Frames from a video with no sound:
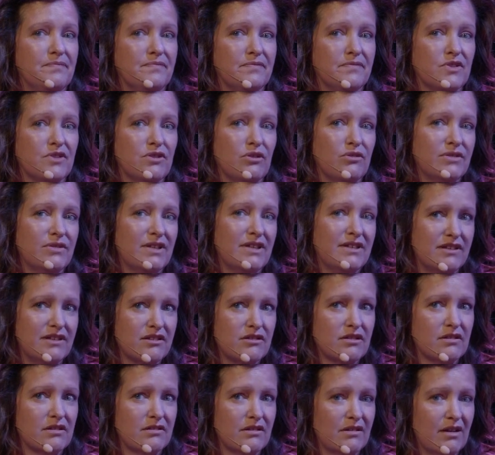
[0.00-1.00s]
So it
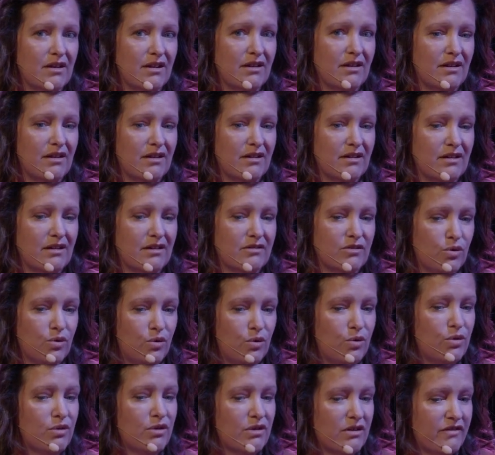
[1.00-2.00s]
is the
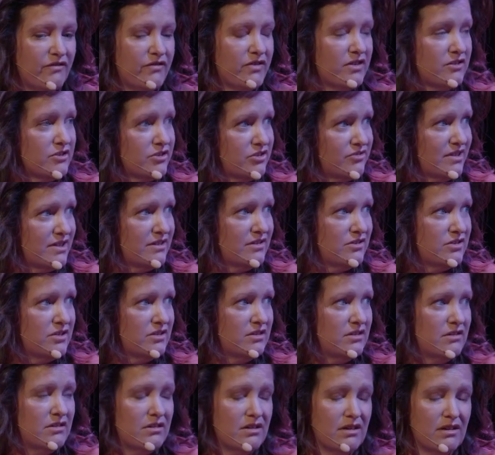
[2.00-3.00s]
core of our
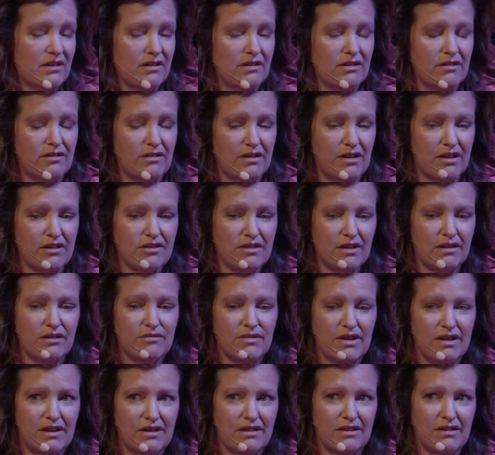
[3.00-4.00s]
strategy,
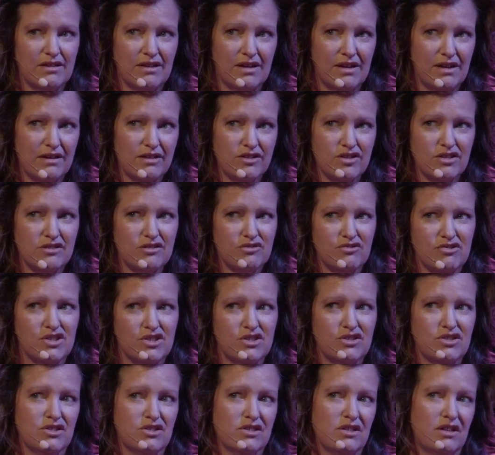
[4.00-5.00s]
accelerating the energy
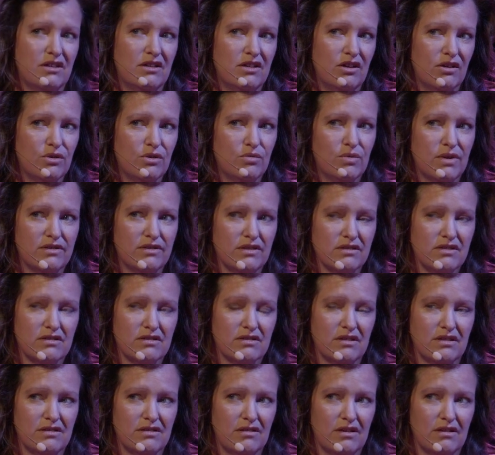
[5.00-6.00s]
transition. And the other one is
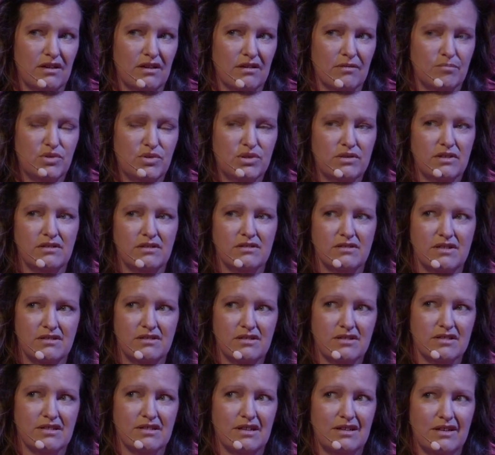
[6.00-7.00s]
putting
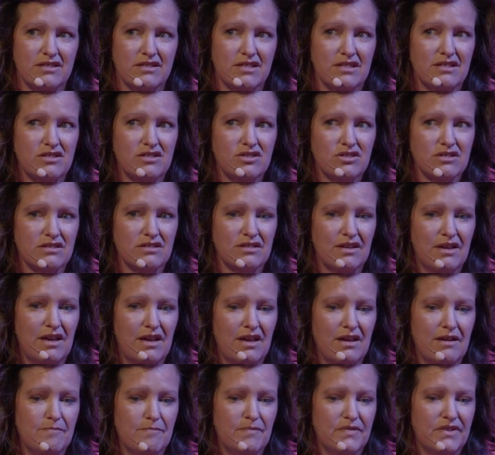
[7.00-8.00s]
digitalization
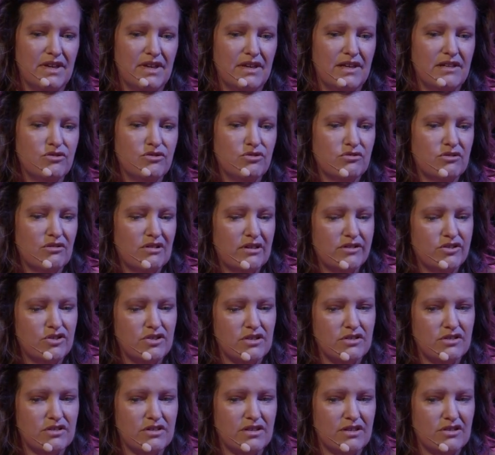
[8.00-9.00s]
into the
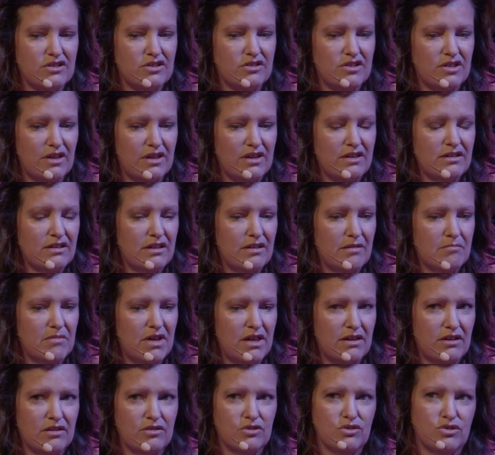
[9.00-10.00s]
logistics chain and
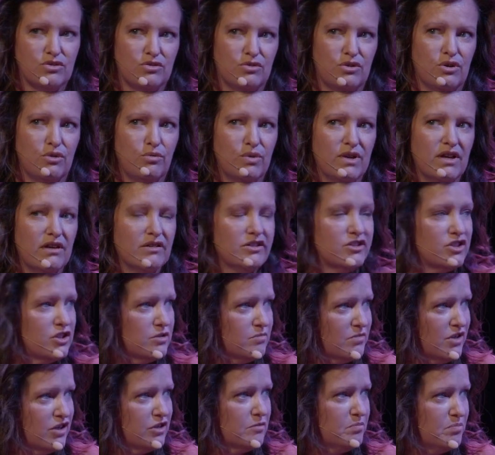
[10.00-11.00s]
making sure we are the
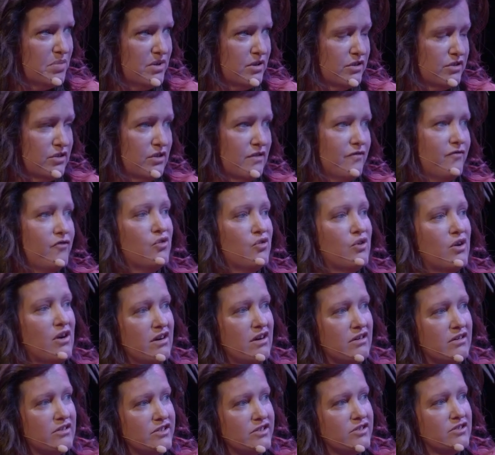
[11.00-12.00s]
smart partner for
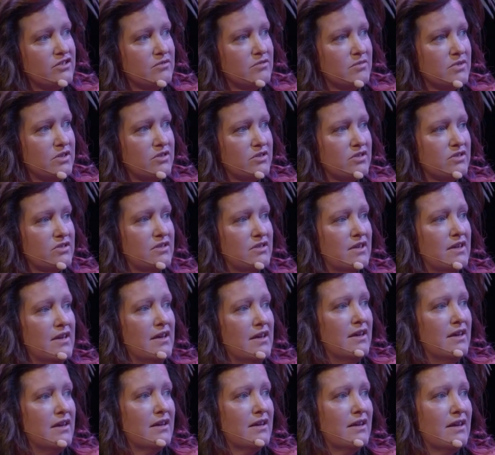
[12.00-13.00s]
our customers.
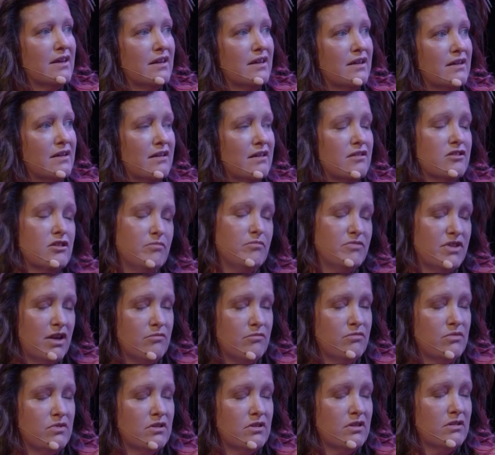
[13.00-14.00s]
And
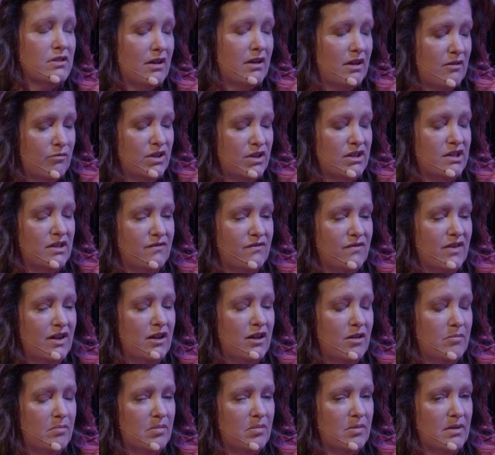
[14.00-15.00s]
sometimes we
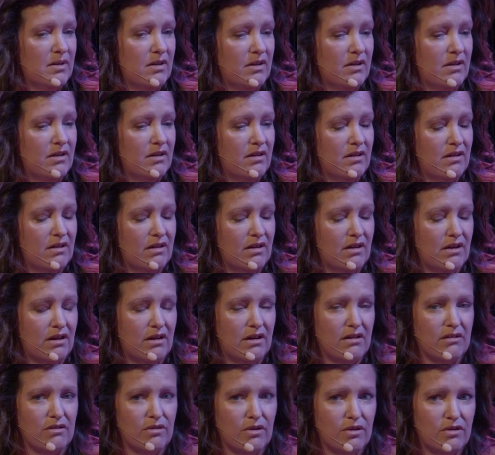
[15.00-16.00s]
develop
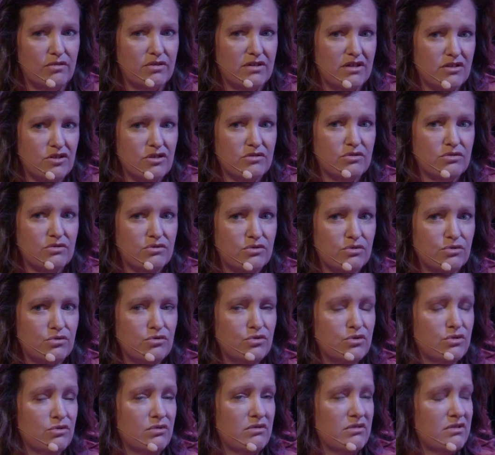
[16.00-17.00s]
our own digital
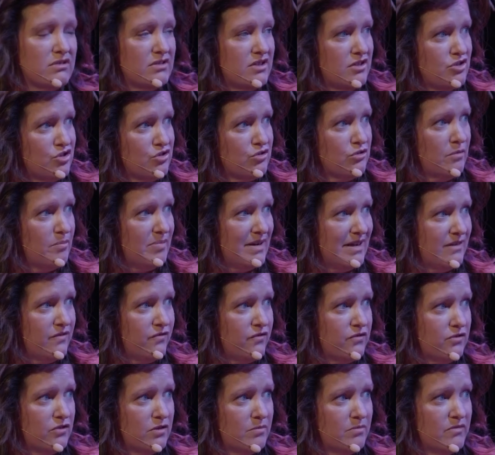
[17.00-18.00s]
tools or a digital
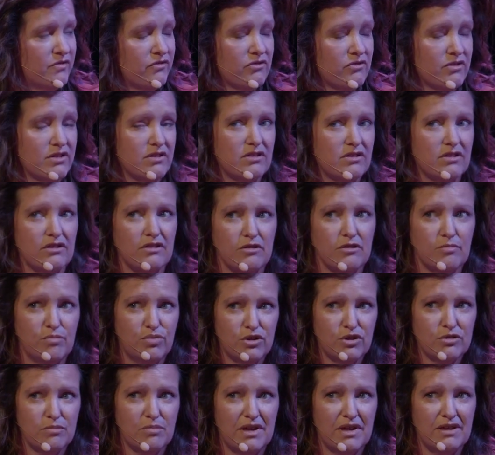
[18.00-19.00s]
platform, for instance,
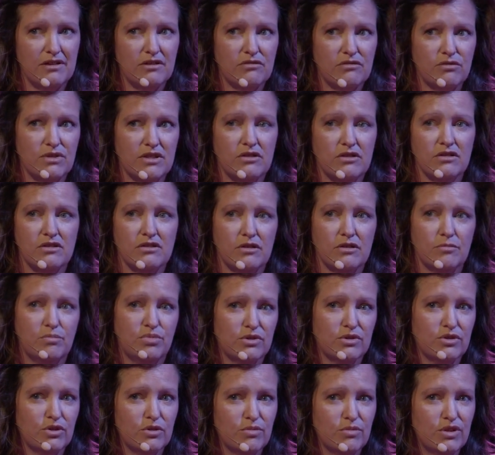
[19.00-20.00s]
Portbase, which is the
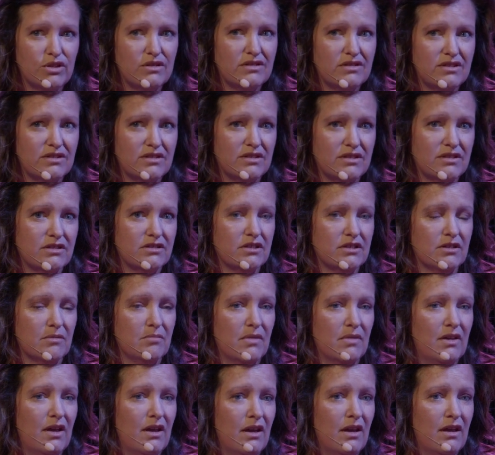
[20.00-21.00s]
port community
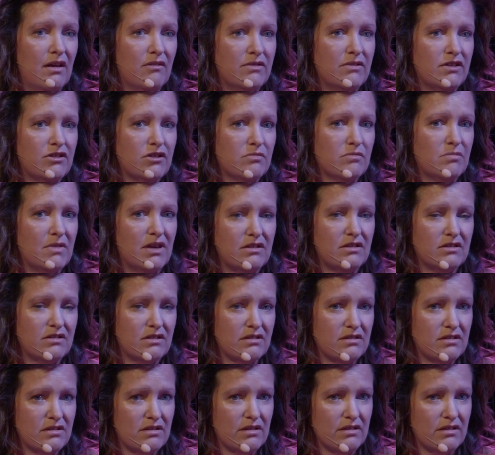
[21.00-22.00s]
system, which makes
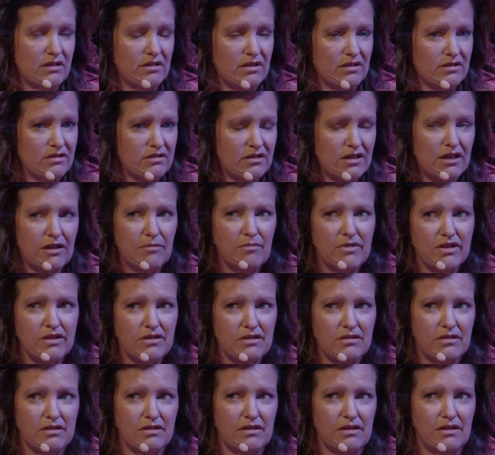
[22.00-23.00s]
it
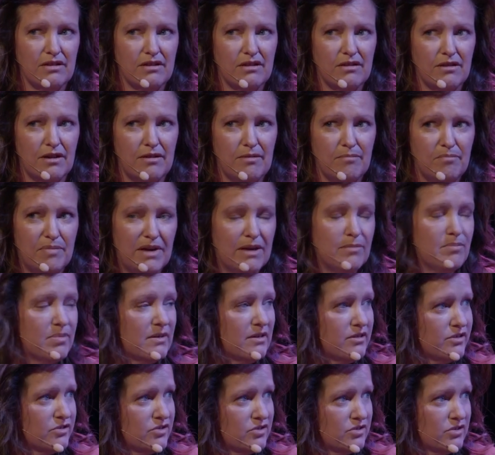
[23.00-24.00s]
seamless and
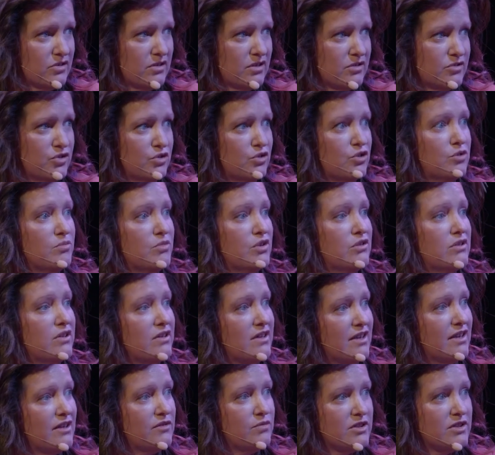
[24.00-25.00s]
paperless to
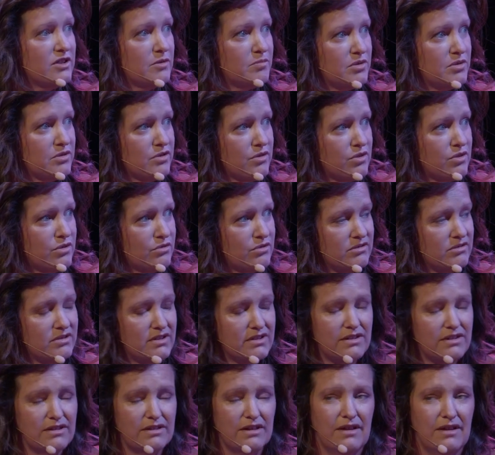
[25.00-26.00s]
communicate with the Port
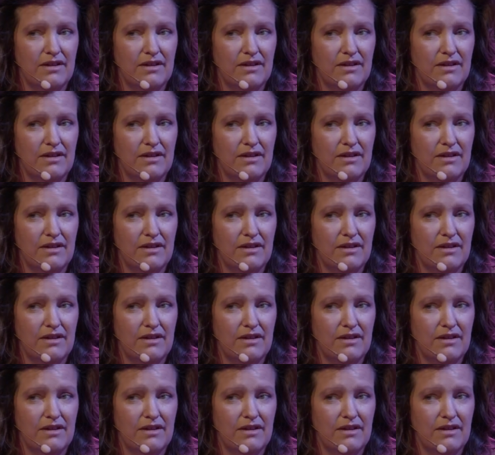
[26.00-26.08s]
Authority.